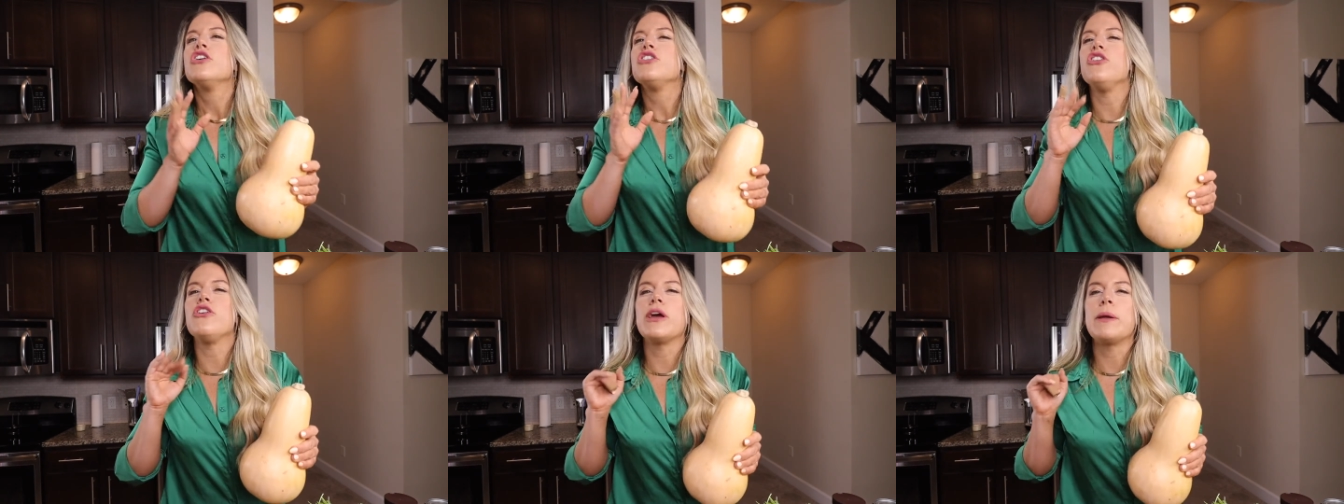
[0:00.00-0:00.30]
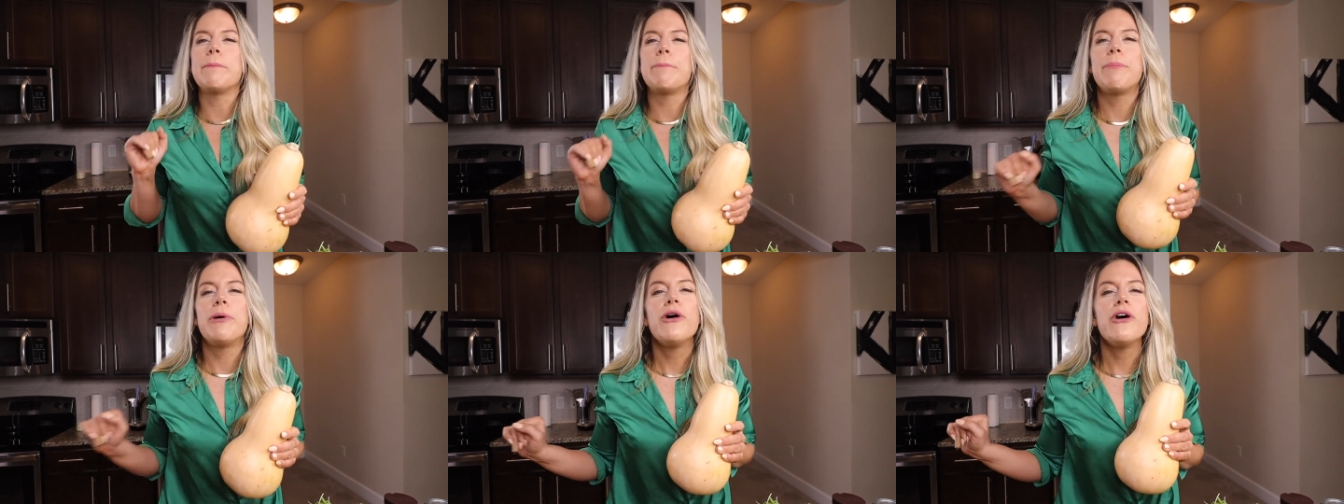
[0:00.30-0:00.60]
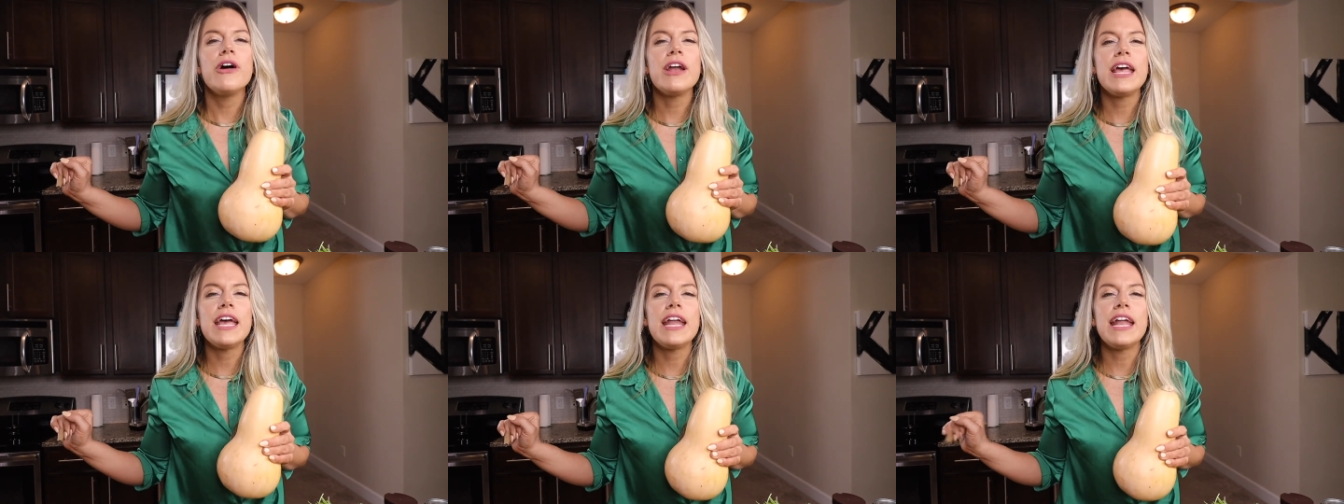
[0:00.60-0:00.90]
You can
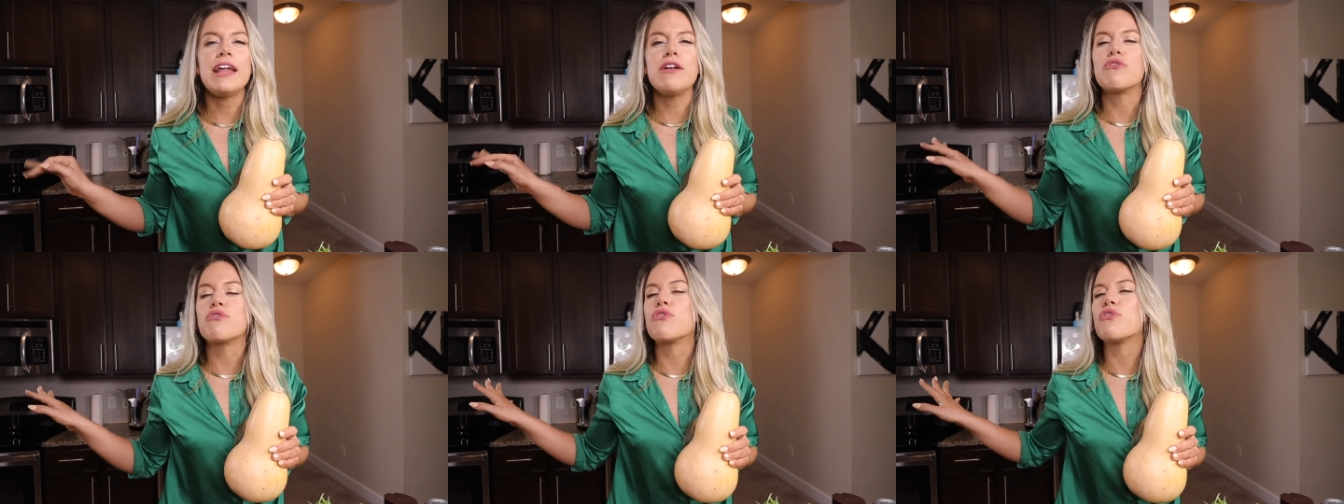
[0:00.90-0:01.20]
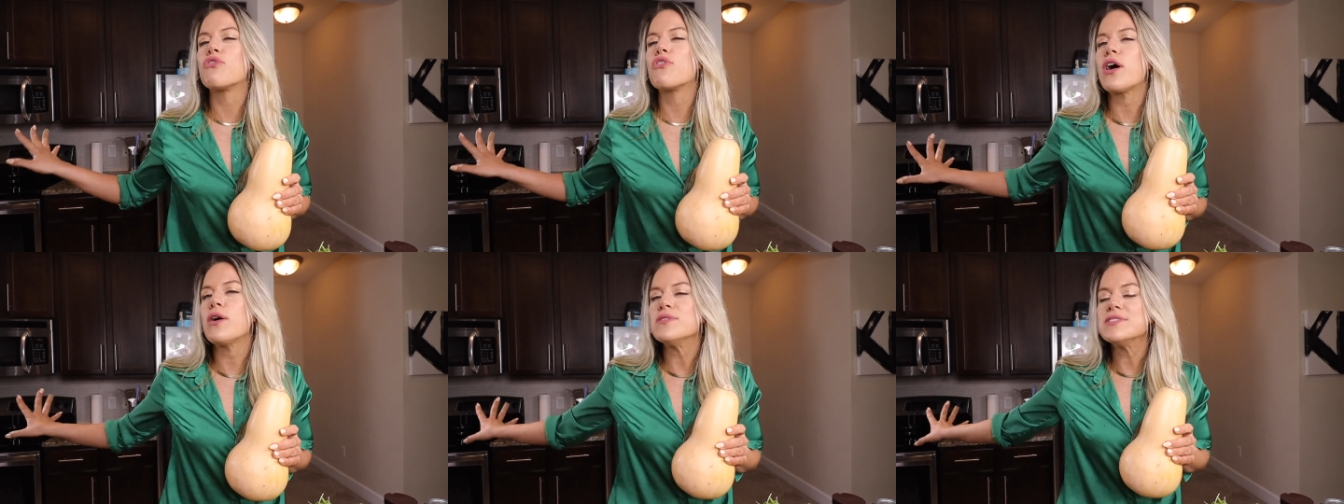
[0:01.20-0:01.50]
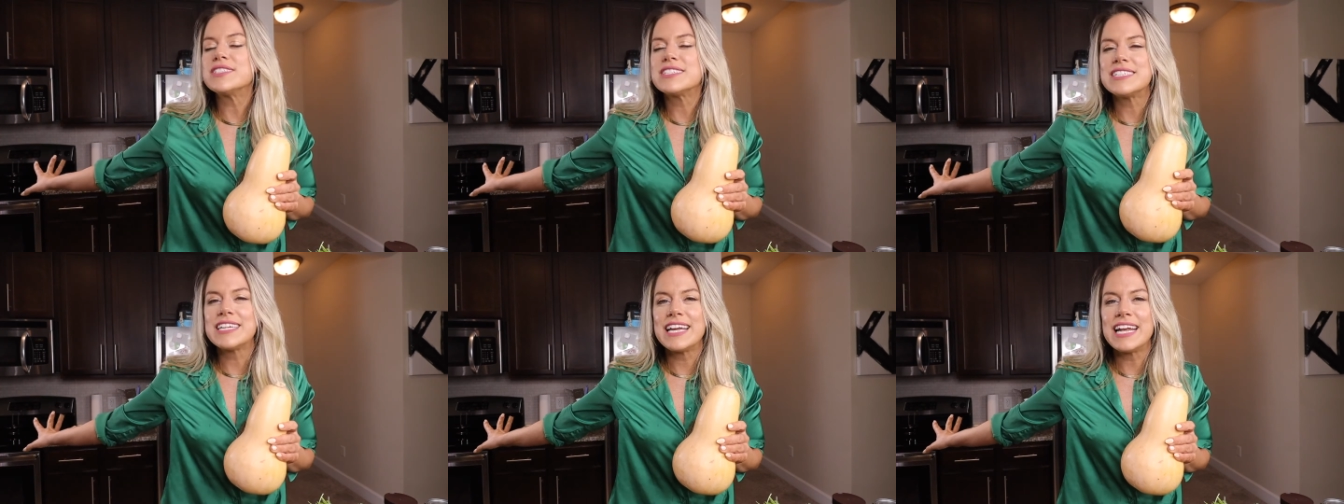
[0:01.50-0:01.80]
put it and
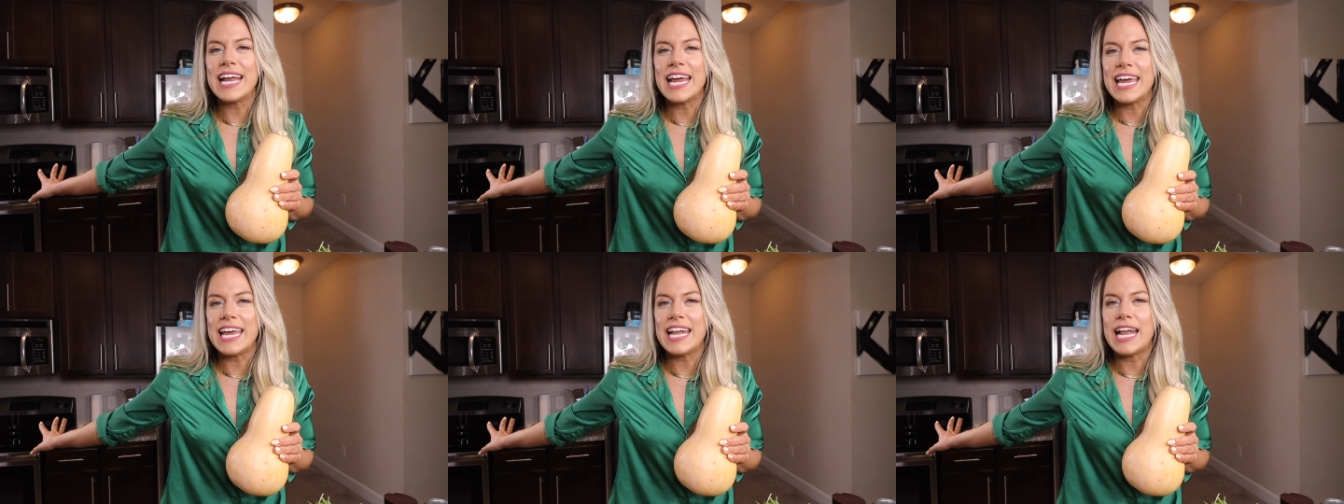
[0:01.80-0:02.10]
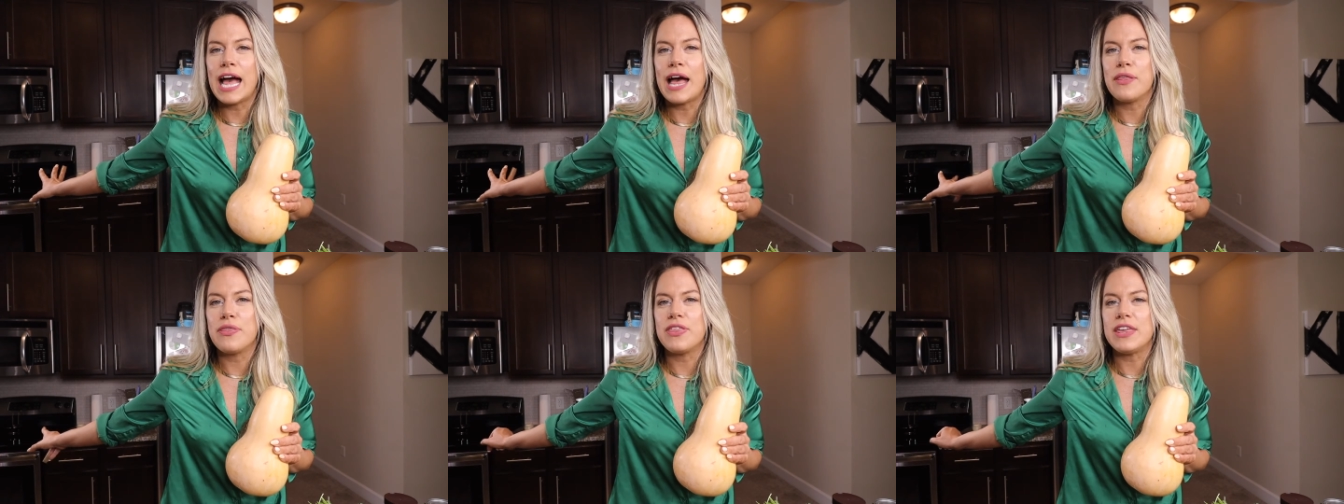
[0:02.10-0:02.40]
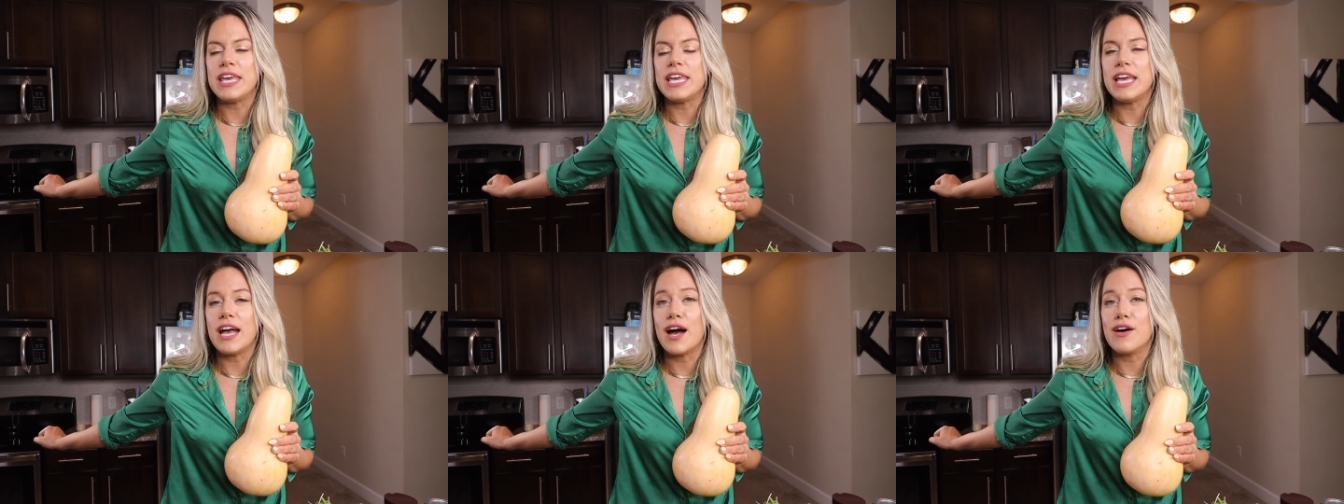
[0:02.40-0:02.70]
roast it in
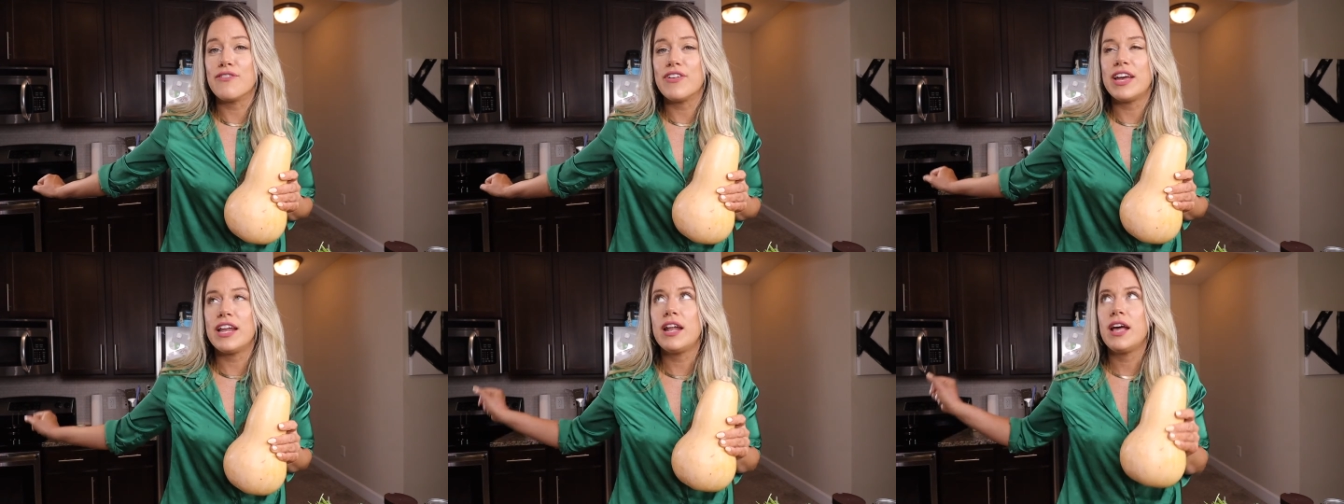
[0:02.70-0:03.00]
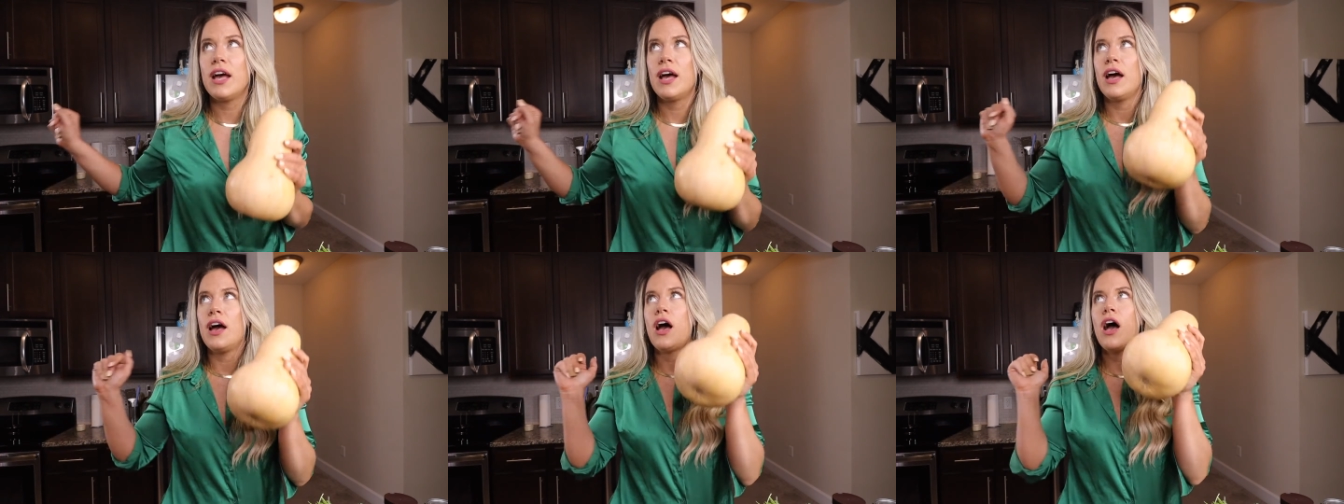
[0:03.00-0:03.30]
the oven.